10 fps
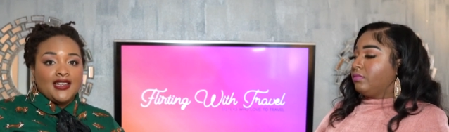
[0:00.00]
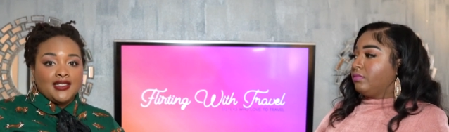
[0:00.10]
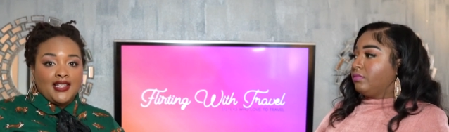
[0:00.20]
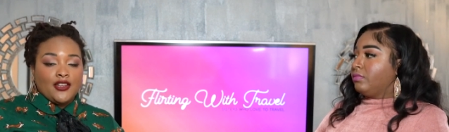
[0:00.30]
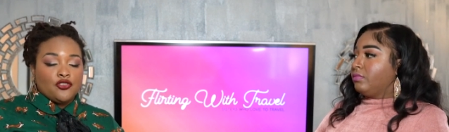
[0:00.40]

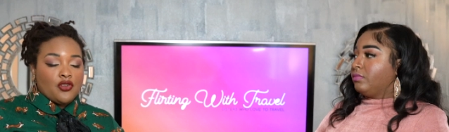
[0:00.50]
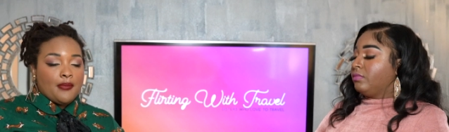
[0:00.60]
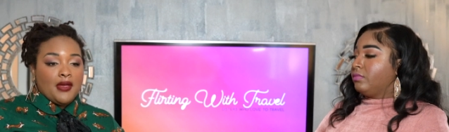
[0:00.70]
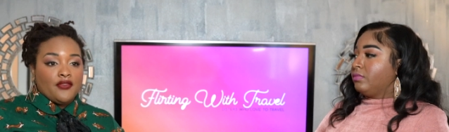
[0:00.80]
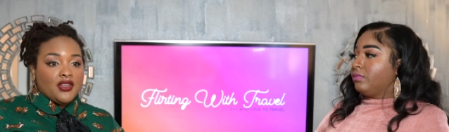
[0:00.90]
Speaker 1: to, like,
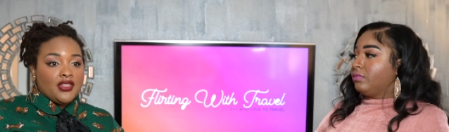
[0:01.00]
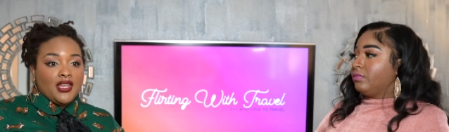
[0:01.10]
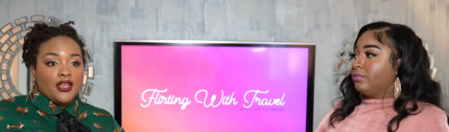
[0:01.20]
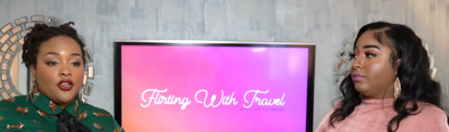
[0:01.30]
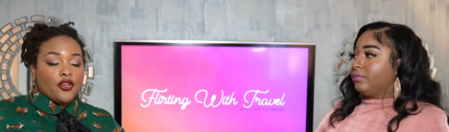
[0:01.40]
drop
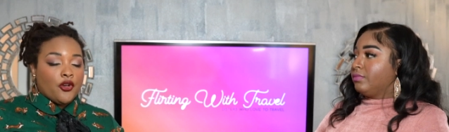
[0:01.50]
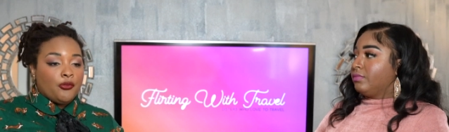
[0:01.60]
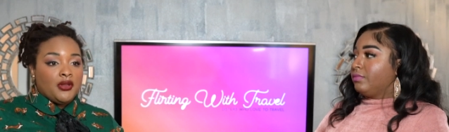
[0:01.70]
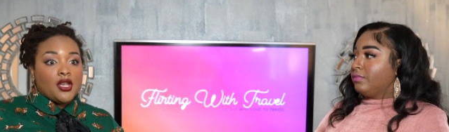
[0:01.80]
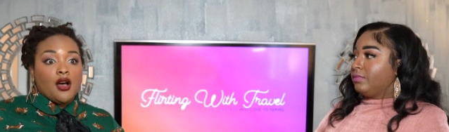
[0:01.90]
everything and go
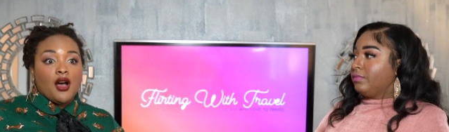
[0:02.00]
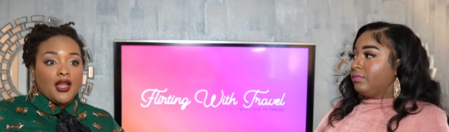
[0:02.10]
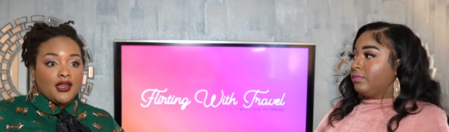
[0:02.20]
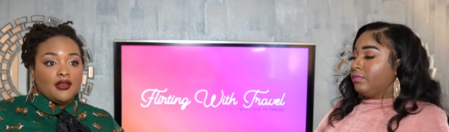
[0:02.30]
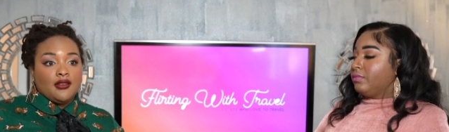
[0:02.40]
be
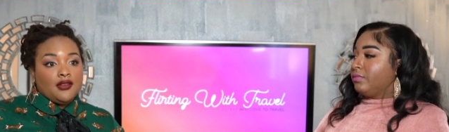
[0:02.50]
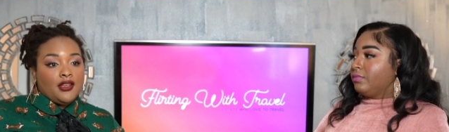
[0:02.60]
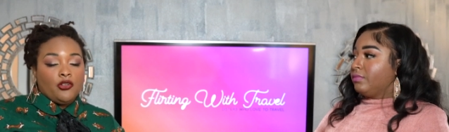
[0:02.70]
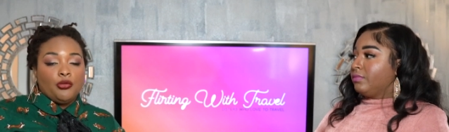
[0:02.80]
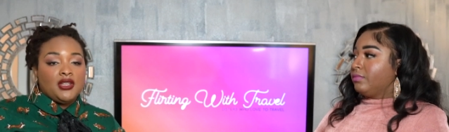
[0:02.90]
gone,
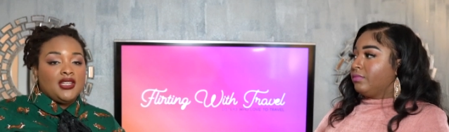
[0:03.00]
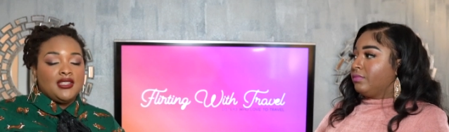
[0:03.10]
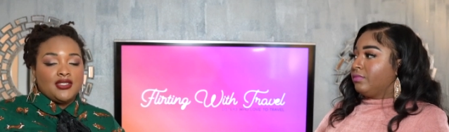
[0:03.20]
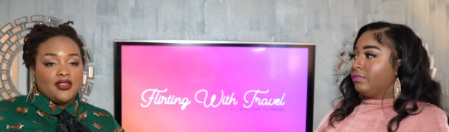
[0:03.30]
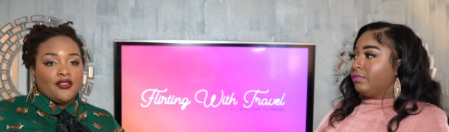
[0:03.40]
it'll be
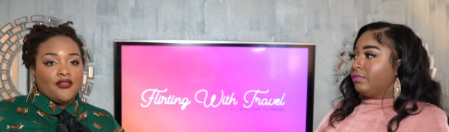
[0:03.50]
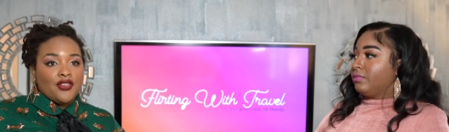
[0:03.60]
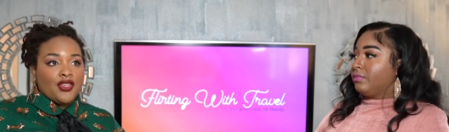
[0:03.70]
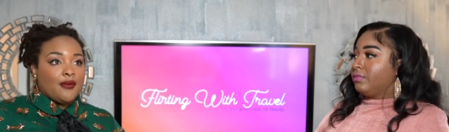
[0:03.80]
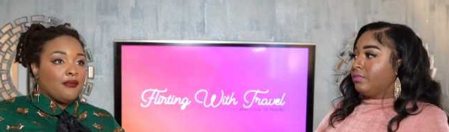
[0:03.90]
easier
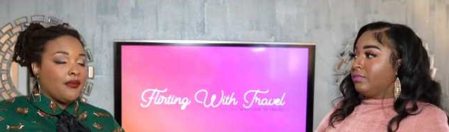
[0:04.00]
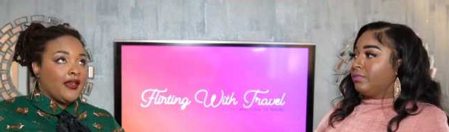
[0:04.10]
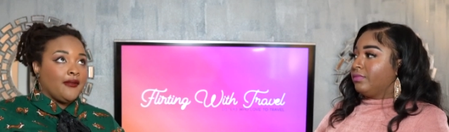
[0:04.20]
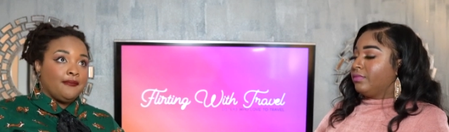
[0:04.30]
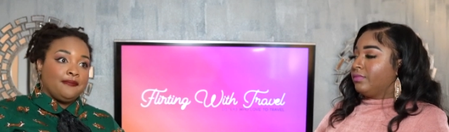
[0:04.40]
for them.
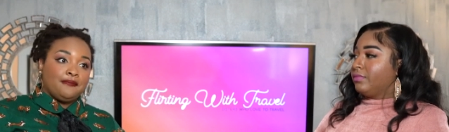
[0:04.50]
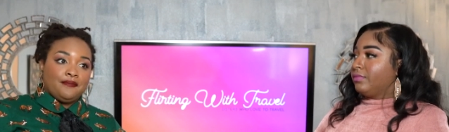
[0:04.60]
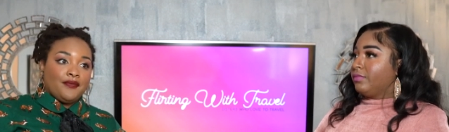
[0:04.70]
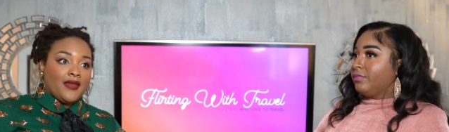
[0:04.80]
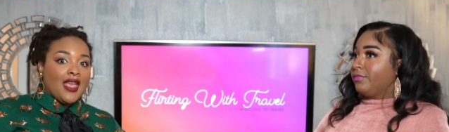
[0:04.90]
But
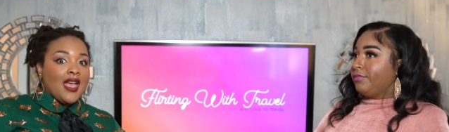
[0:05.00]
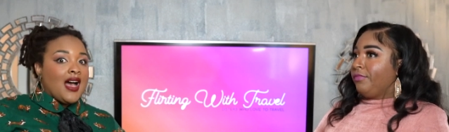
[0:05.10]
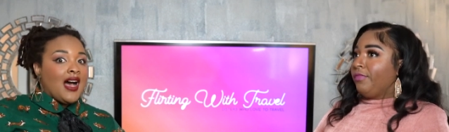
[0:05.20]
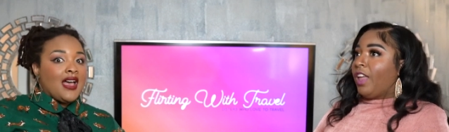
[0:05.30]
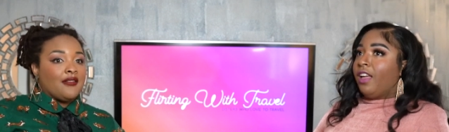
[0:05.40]

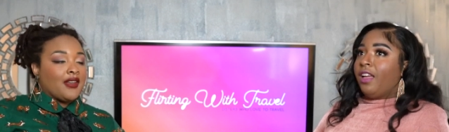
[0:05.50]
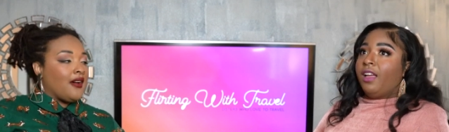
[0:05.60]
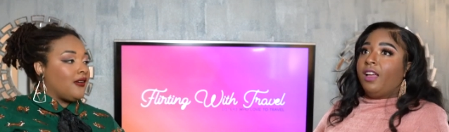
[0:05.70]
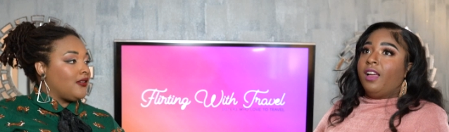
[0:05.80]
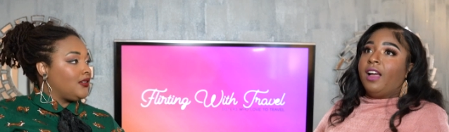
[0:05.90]
I don't
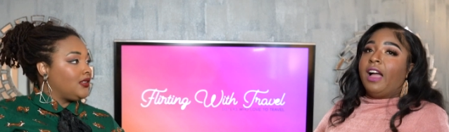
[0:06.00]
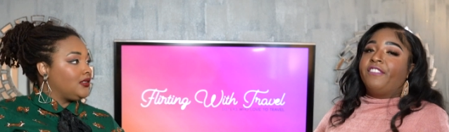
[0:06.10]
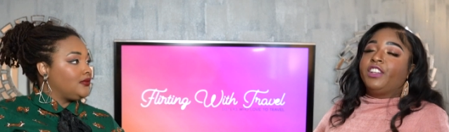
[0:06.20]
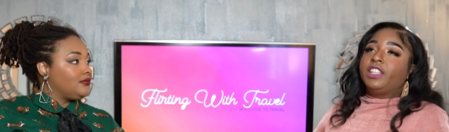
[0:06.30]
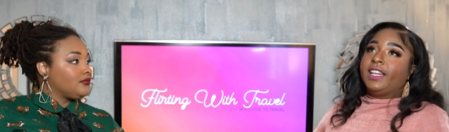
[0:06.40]
know.
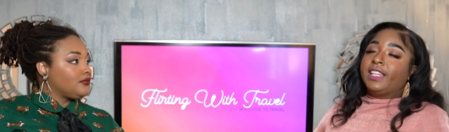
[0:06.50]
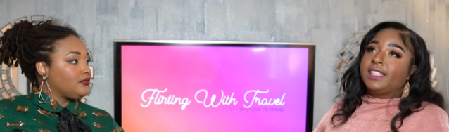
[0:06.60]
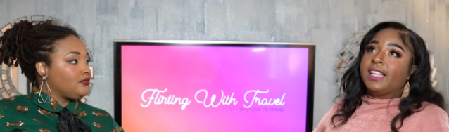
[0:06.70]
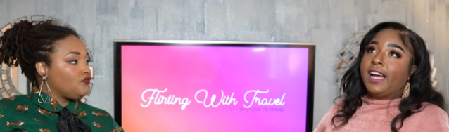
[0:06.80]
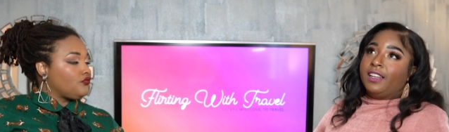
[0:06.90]
Speaker 2: I feel like
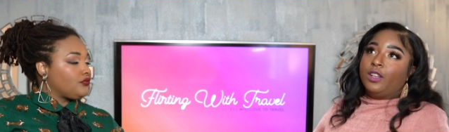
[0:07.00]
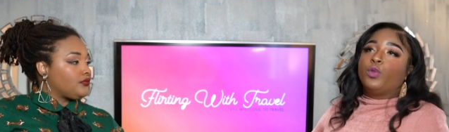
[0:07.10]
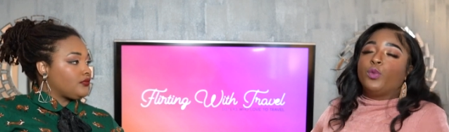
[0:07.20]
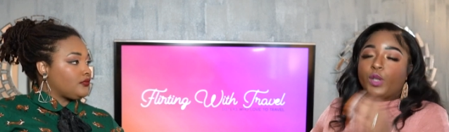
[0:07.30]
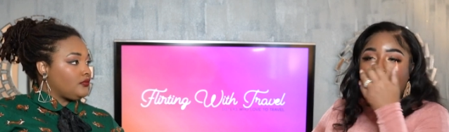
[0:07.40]
it's that.
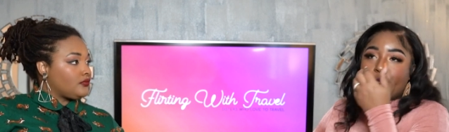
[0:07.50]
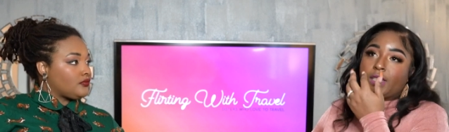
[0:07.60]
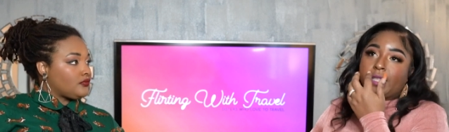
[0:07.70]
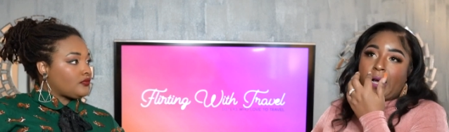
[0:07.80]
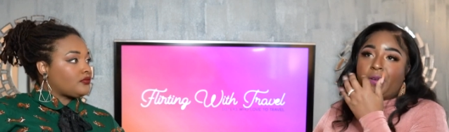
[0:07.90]
We'll close
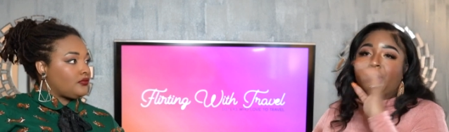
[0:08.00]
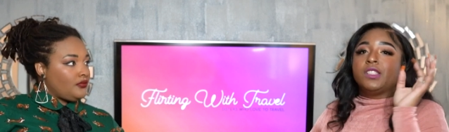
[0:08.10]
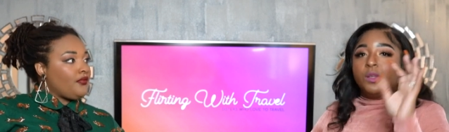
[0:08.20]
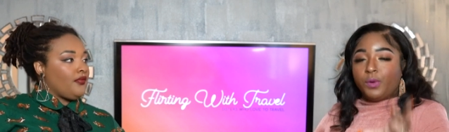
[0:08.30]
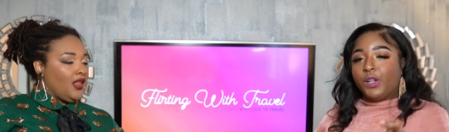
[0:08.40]
this out.
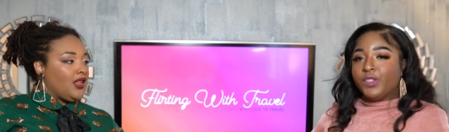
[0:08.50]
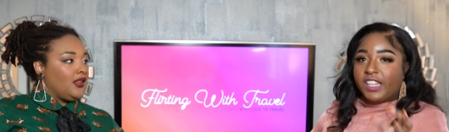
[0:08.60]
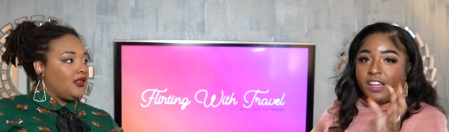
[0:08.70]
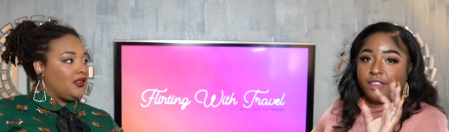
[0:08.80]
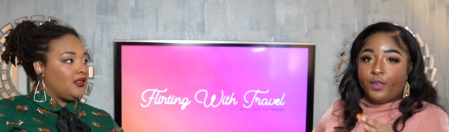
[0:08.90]
So we'll close
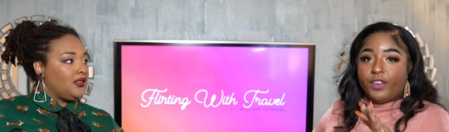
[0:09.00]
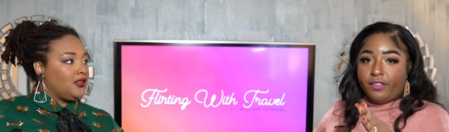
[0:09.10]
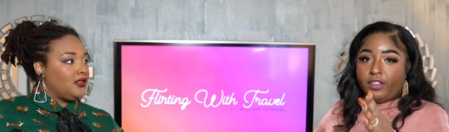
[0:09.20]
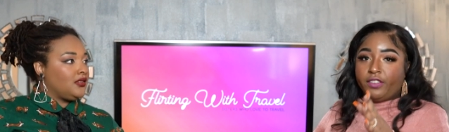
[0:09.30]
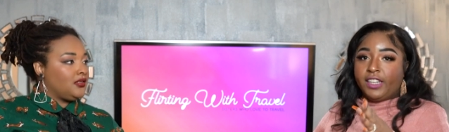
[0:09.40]
it out. If you've
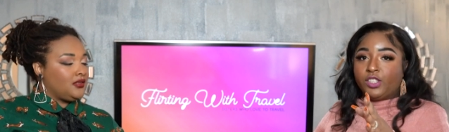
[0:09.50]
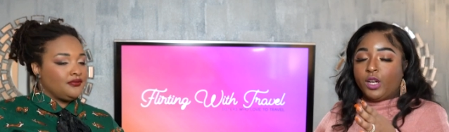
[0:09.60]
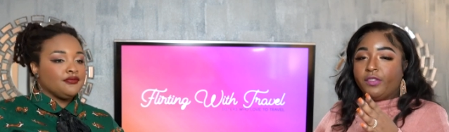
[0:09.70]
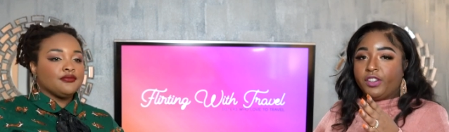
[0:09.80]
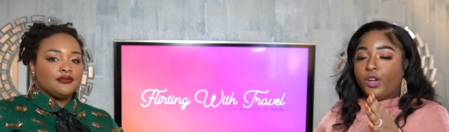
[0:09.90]
ever read
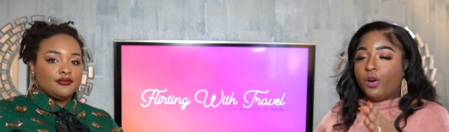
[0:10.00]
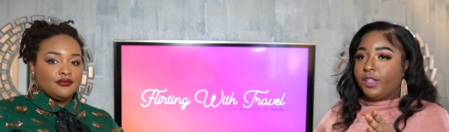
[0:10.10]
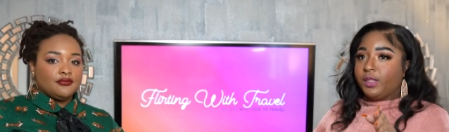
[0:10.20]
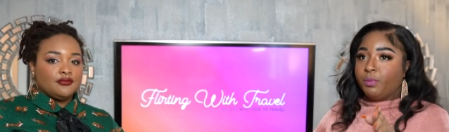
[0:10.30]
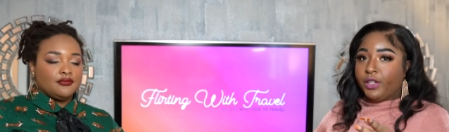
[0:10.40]
Trevor
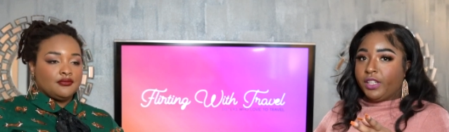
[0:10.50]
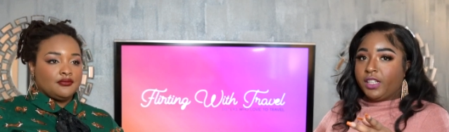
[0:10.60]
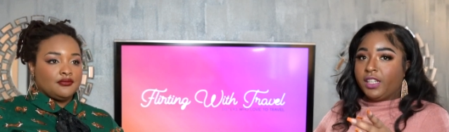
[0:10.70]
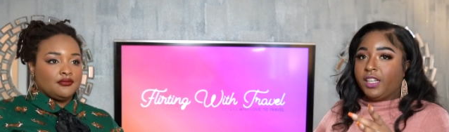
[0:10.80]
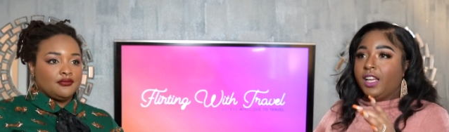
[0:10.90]
Noah's book,